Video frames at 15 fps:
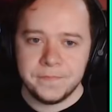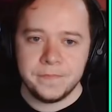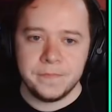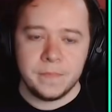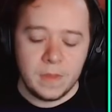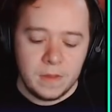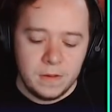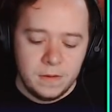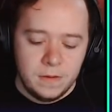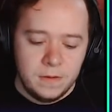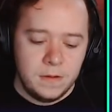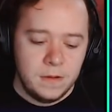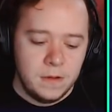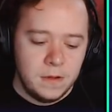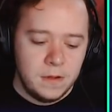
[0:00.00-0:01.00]

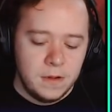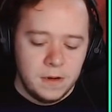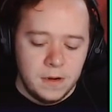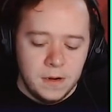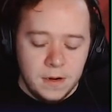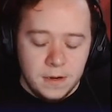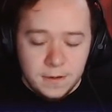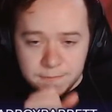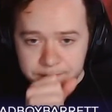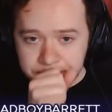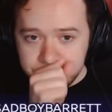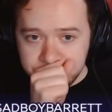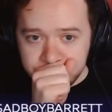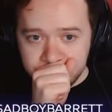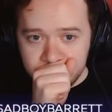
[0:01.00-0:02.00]

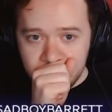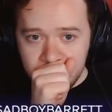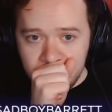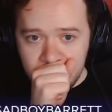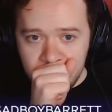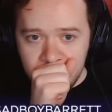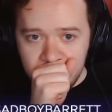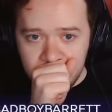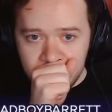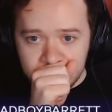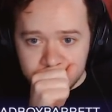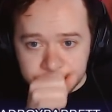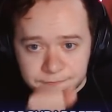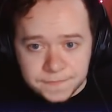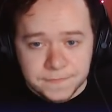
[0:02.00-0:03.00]

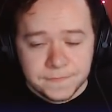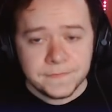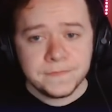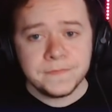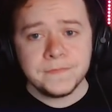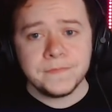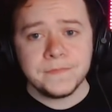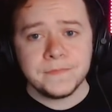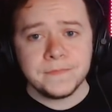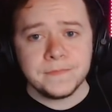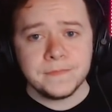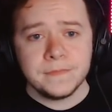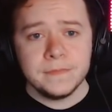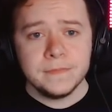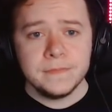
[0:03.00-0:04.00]

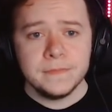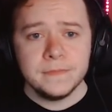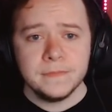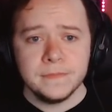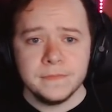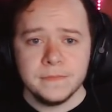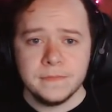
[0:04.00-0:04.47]
This person isn't speaking.